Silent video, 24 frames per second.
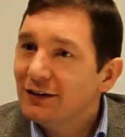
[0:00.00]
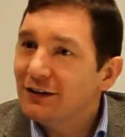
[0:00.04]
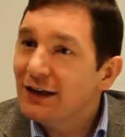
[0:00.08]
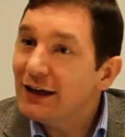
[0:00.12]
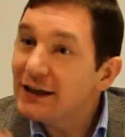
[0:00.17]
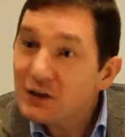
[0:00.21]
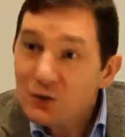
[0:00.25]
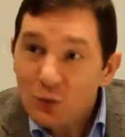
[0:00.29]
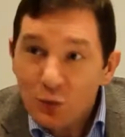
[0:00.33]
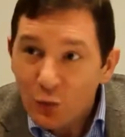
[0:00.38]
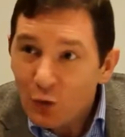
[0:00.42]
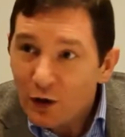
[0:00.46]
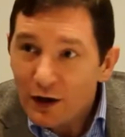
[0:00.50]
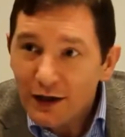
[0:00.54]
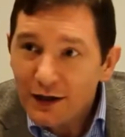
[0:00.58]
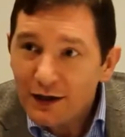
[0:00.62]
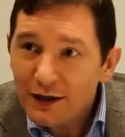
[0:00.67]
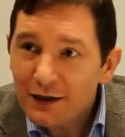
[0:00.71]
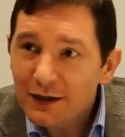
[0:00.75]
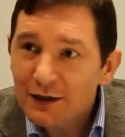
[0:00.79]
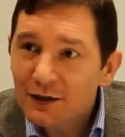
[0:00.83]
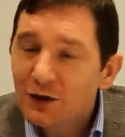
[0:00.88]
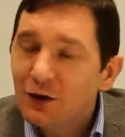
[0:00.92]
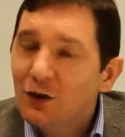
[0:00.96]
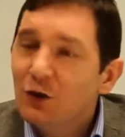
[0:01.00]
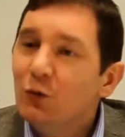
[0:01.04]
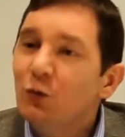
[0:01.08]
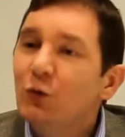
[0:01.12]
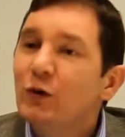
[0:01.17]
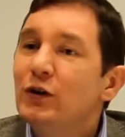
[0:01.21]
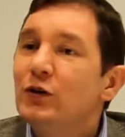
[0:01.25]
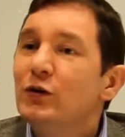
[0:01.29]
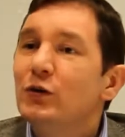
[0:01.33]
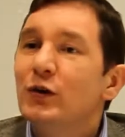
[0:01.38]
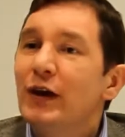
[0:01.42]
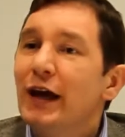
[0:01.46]
That's why
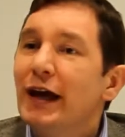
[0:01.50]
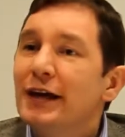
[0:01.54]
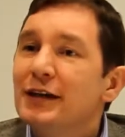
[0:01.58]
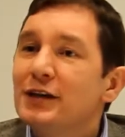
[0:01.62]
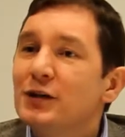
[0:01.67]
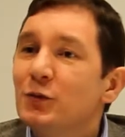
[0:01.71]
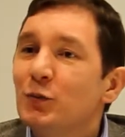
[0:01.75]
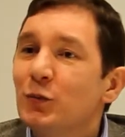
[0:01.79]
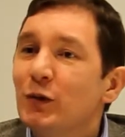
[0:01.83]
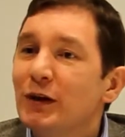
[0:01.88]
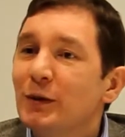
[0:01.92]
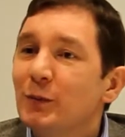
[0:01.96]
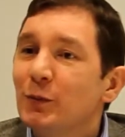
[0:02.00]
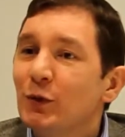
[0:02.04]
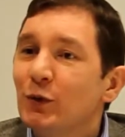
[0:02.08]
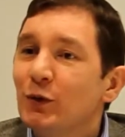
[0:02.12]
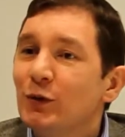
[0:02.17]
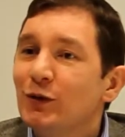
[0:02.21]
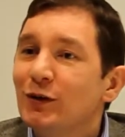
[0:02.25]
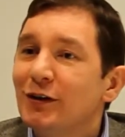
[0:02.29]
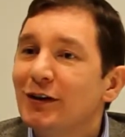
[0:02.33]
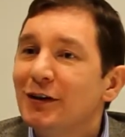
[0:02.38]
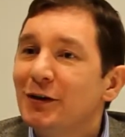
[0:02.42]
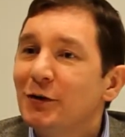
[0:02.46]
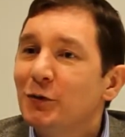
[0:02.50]
we don't ask people,